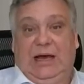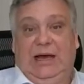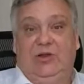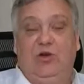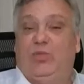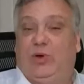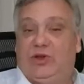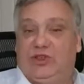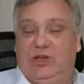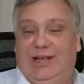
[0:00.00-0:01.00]
I know
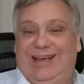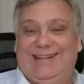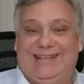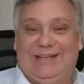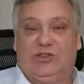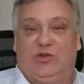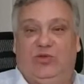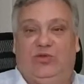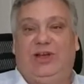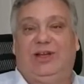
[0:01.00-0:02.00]
personally Indians who
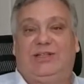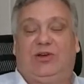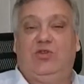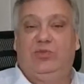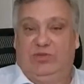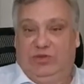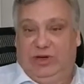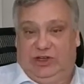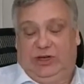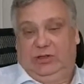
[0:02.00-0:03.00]
feel at home in
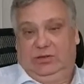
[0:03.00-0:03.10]
Russia,